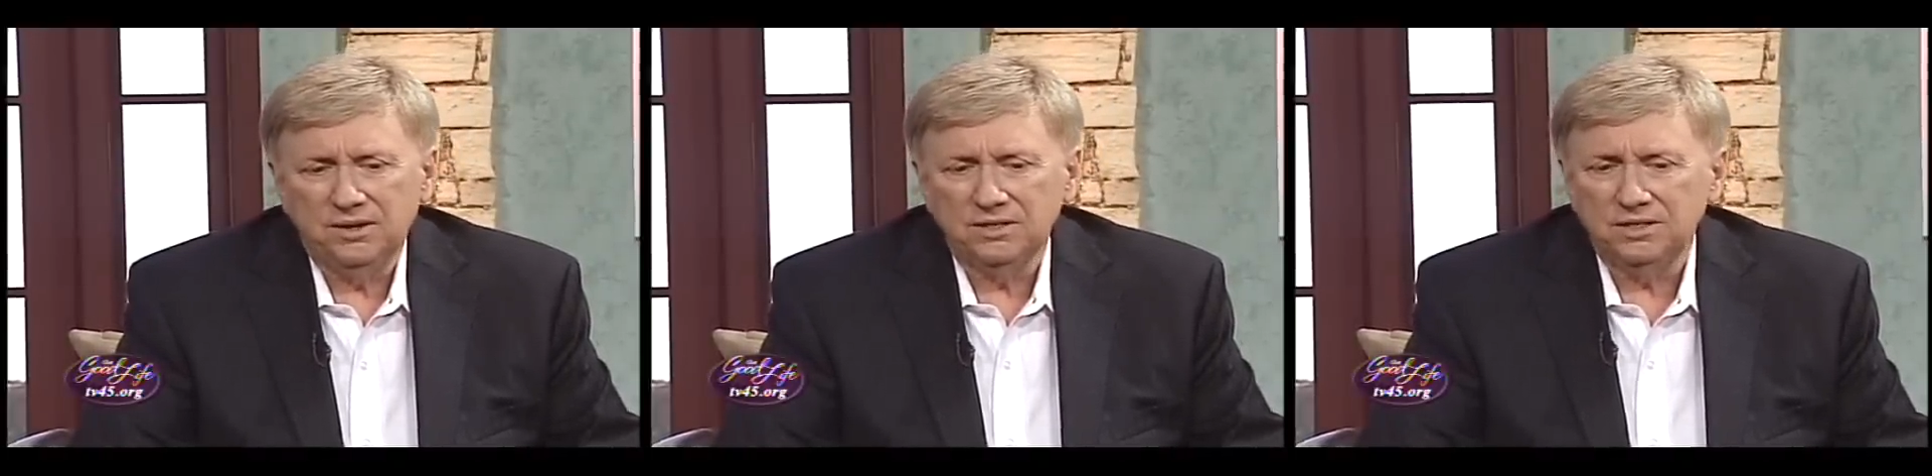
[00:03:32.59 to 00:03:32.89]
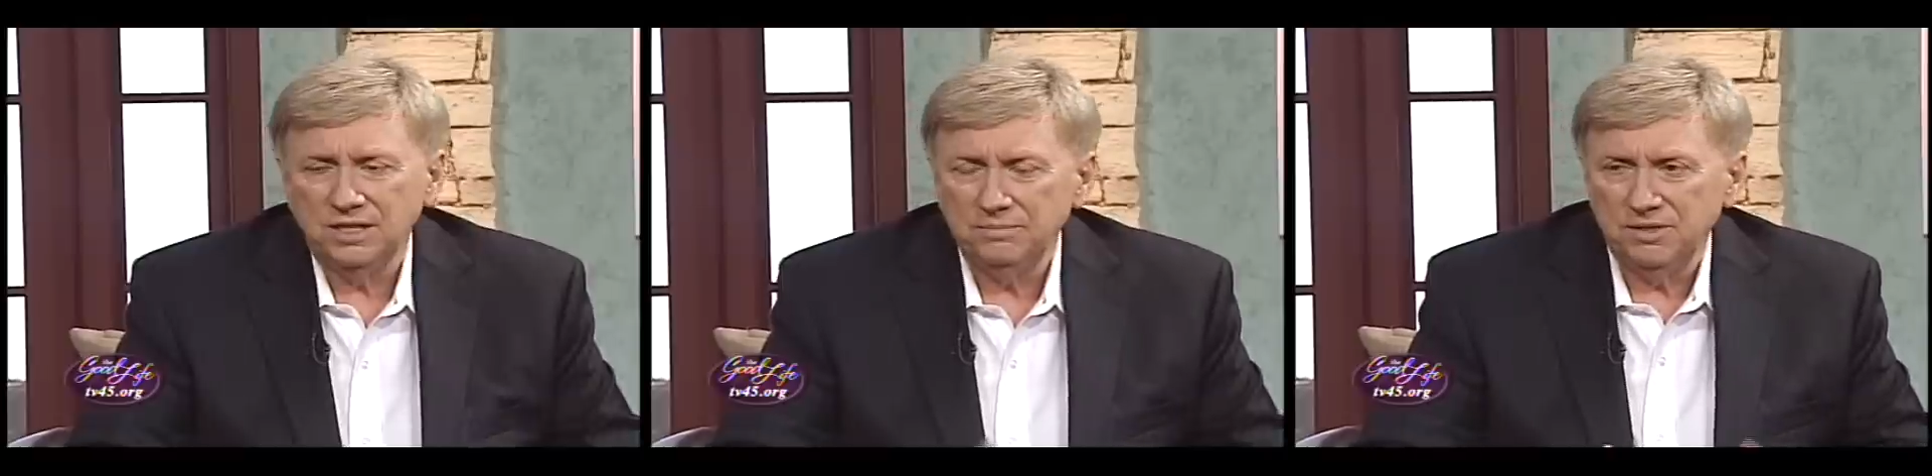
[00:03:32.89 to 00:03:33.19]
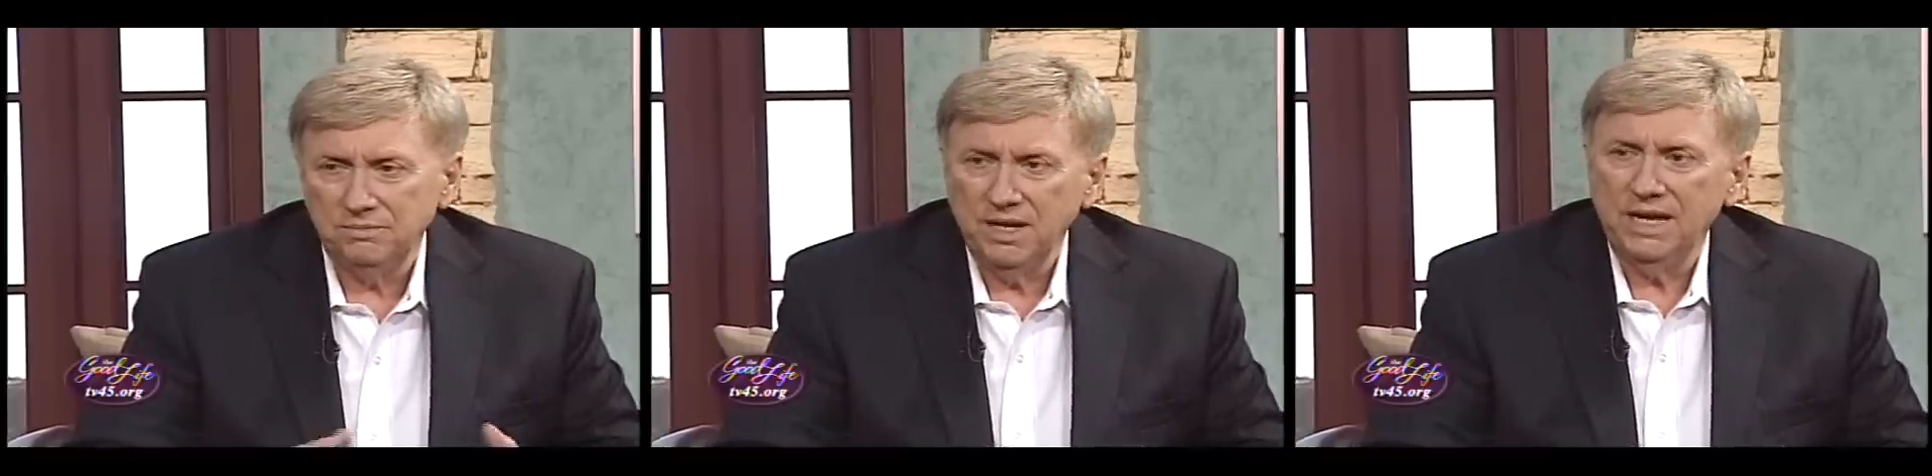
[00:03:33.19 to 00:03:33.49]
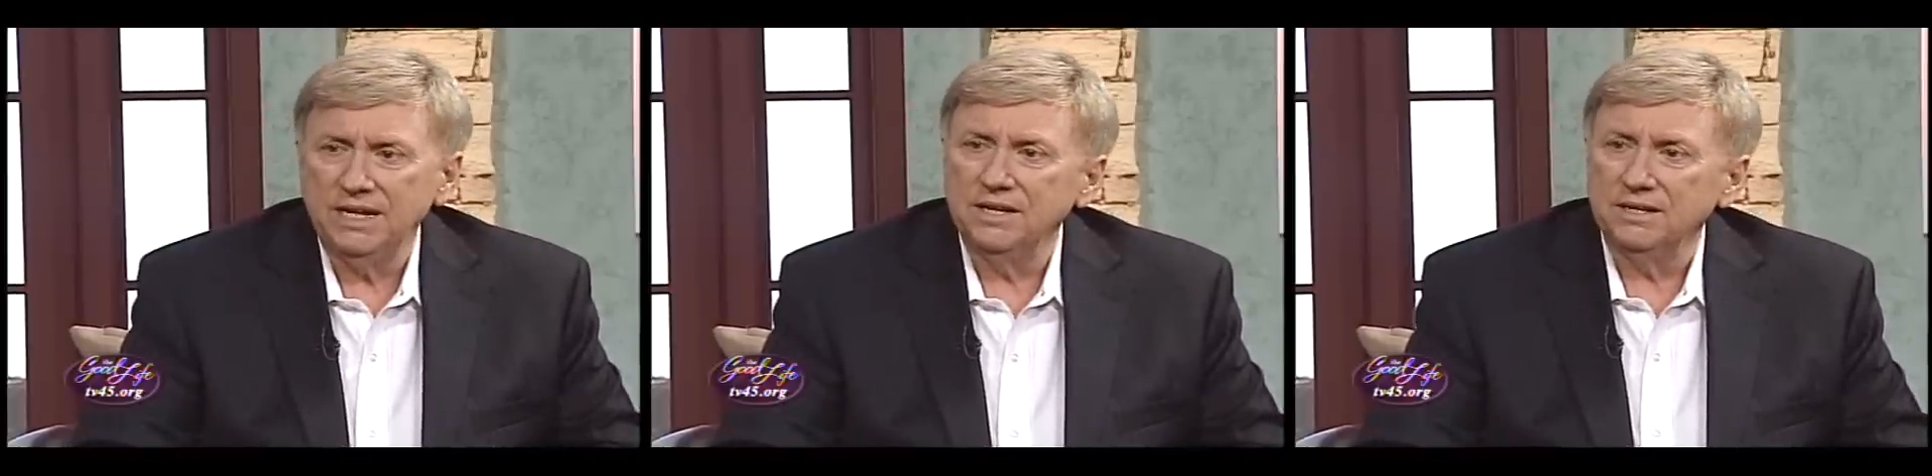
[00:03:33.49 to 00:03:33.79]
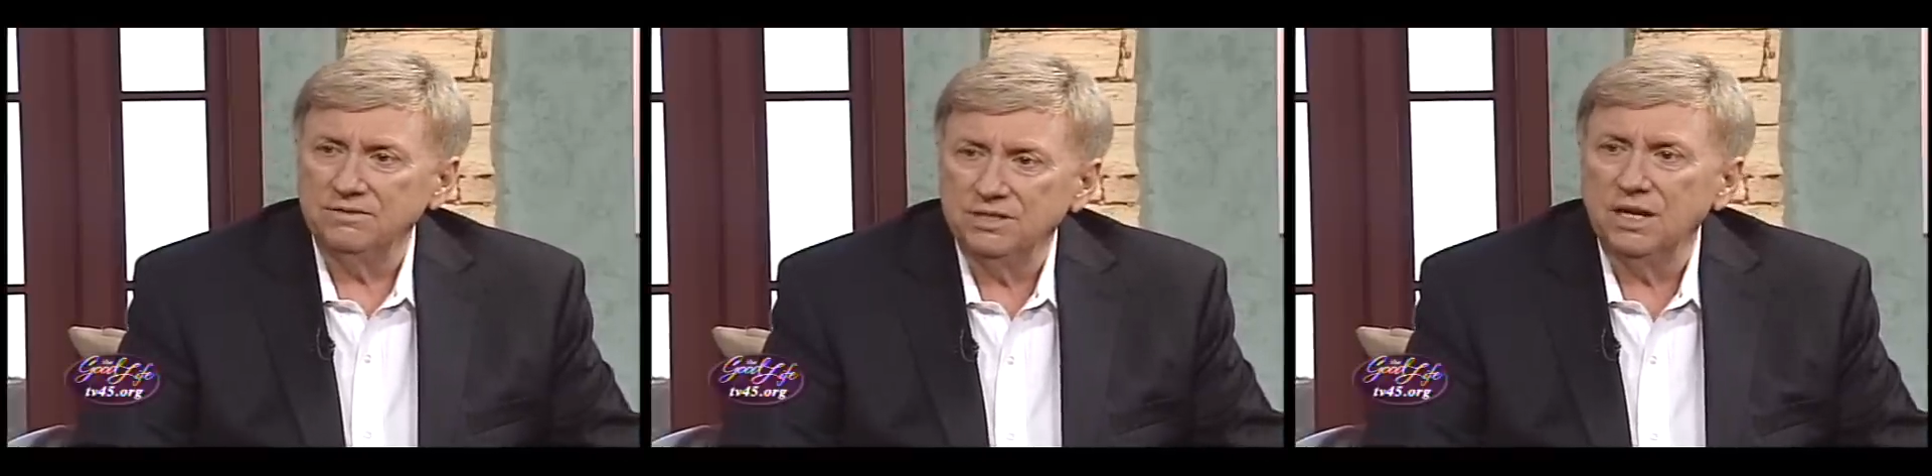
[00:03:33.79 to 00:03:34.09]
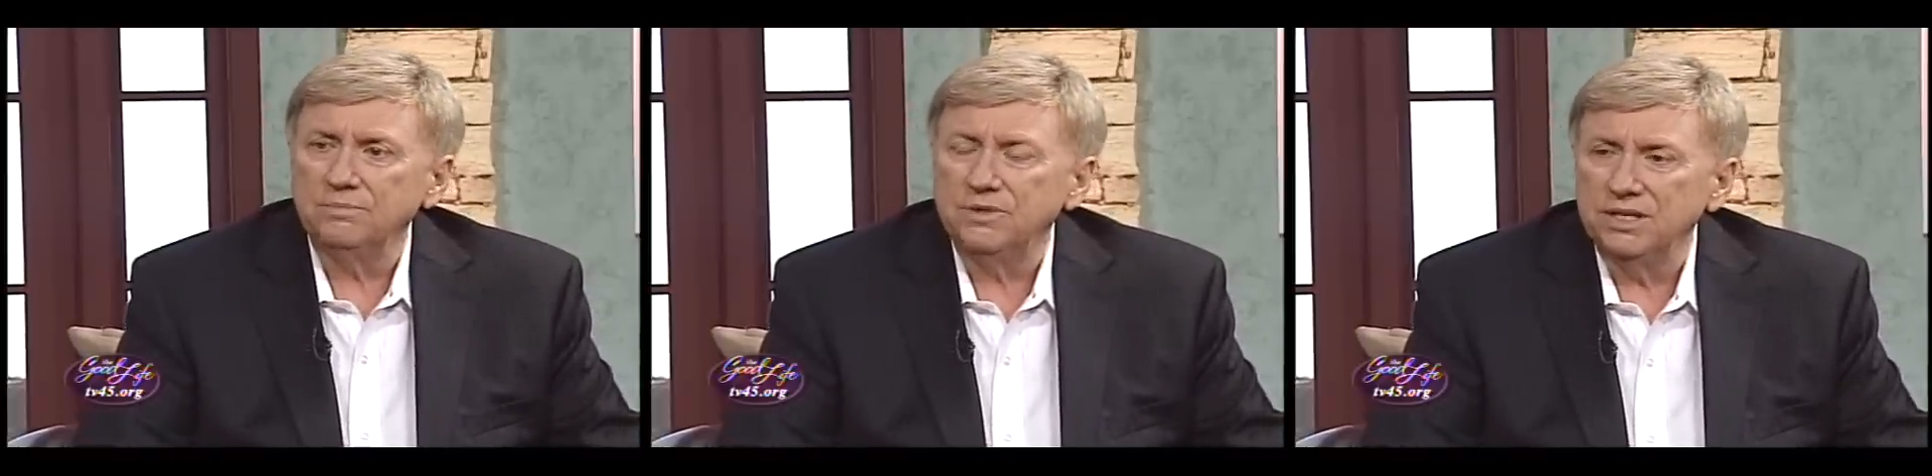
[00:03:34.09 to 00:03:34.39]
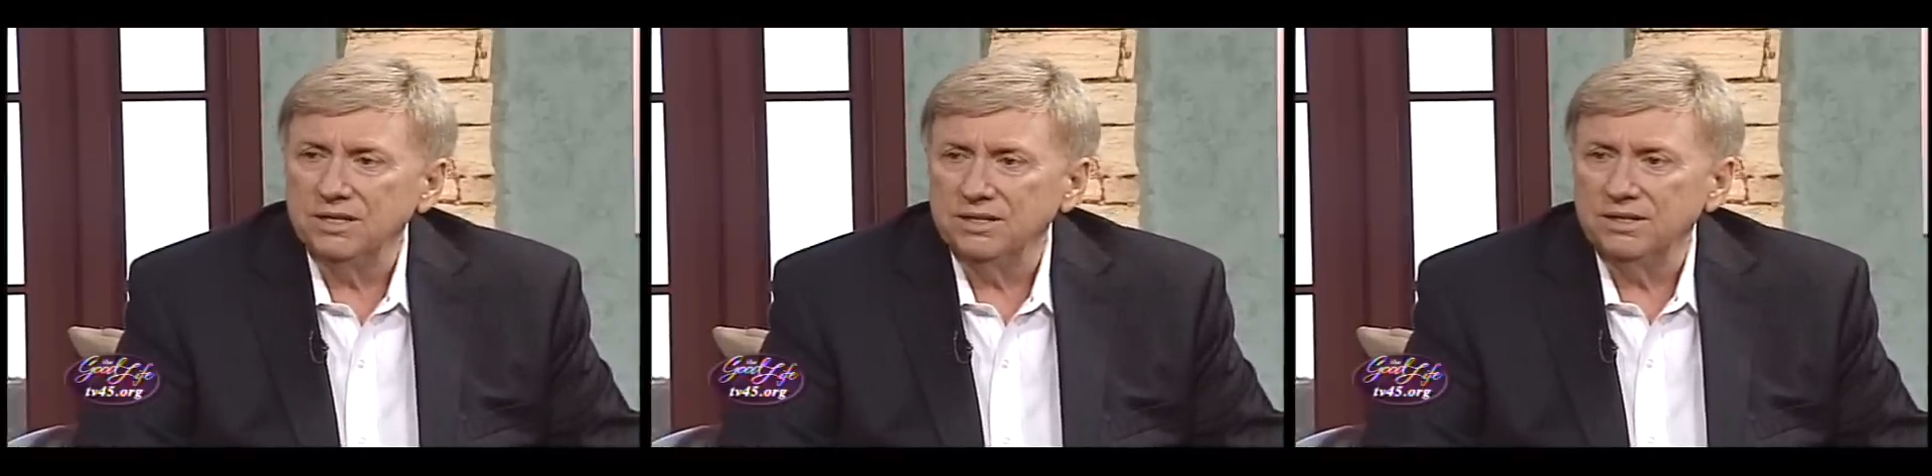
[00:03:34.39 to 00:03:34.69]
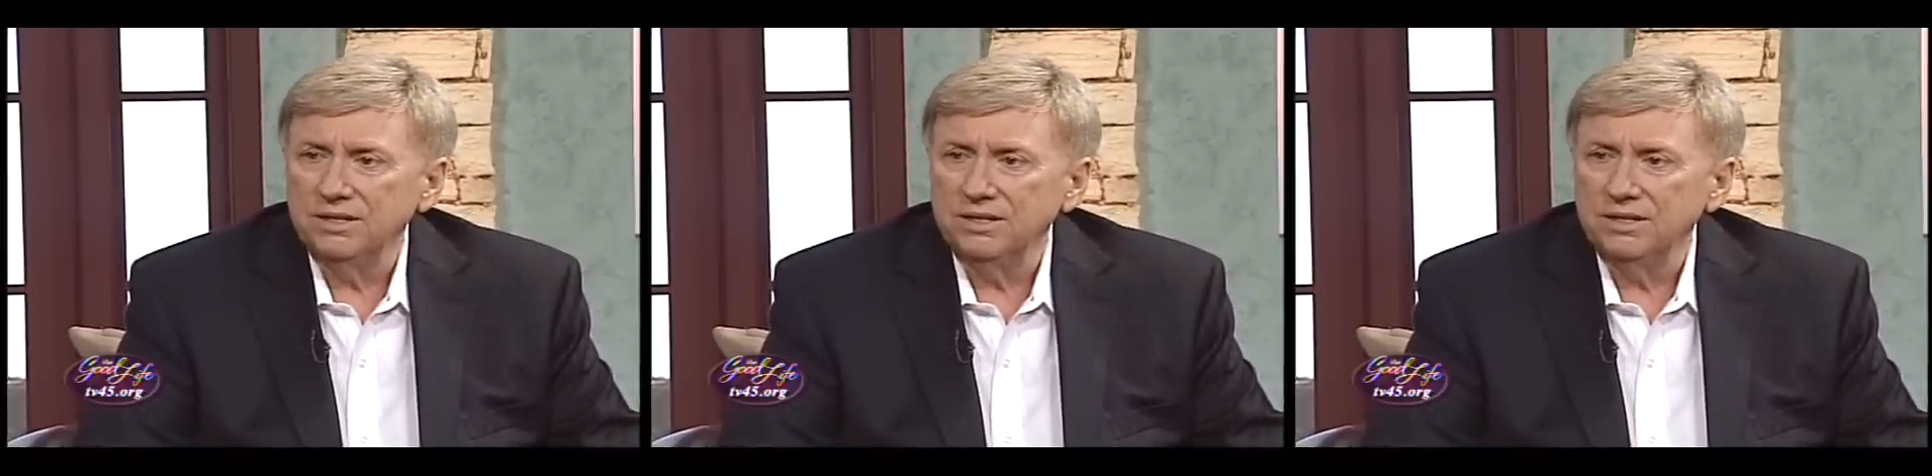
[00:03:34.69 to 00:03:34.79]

are symptomatic of something.